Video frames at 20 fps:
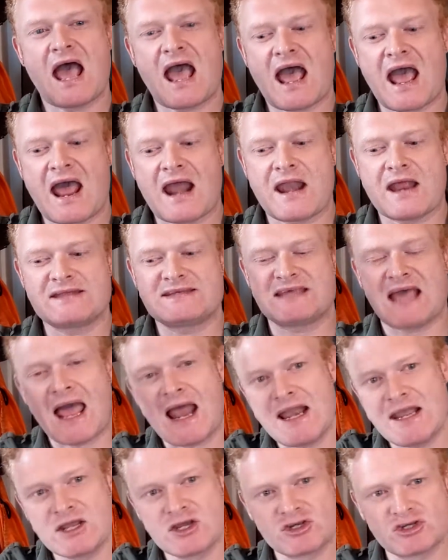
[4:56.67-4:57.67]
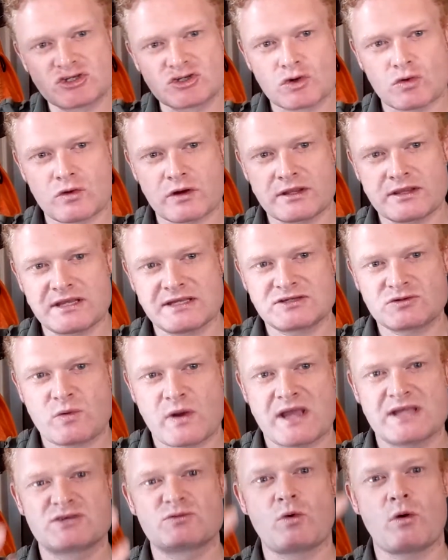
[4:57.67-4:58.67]
And telling a story this
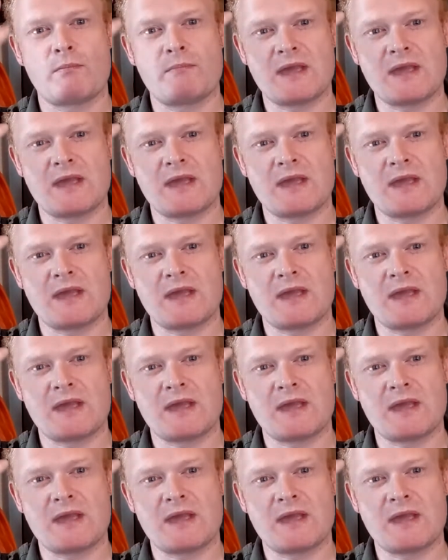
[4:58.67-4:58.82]
way is what